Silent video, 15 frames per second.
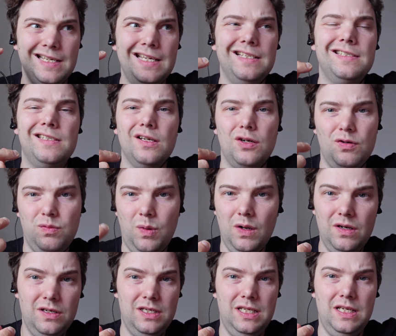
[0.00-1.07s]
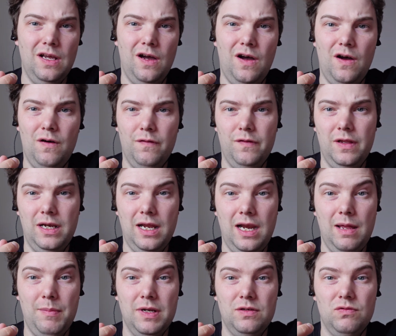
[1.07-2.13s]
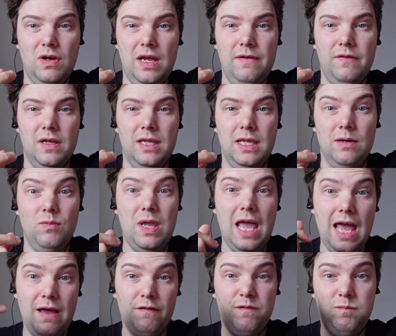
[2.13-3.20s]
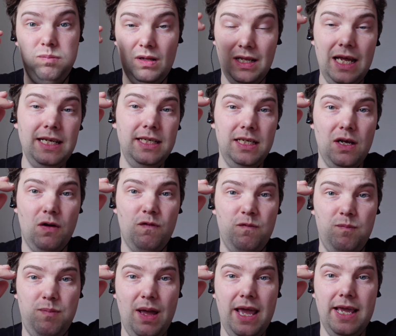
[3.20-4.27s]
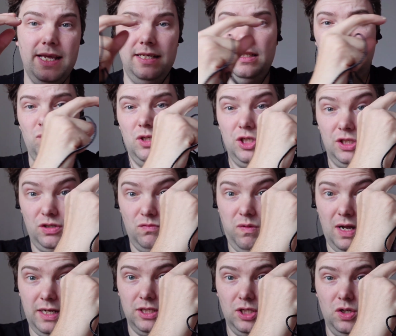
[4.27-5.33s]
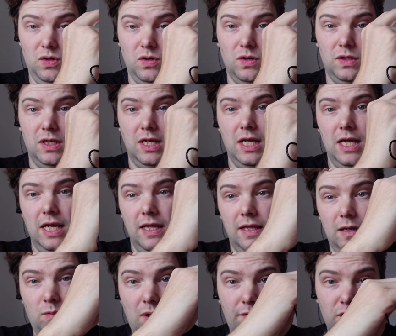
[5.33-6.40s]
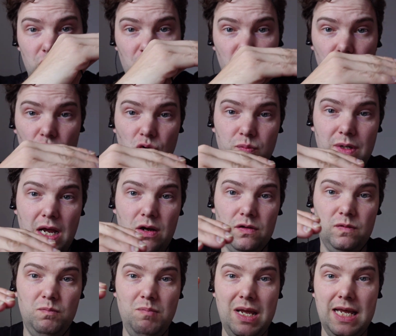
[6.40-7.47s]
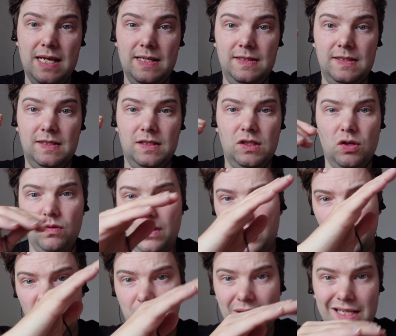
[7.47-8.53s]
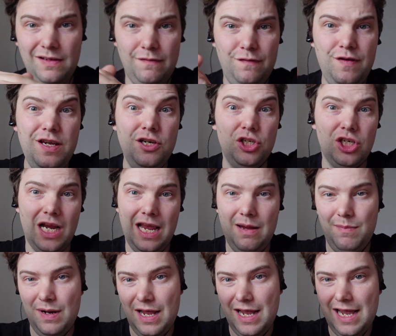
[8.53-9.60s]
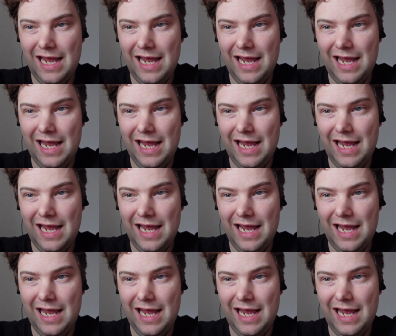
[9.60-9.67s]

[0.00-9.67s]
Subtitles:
It's the quality of the dynamic driver here. We have plenty of bass, which is quite good. Then we have a scooped out mids, so the typical V shape,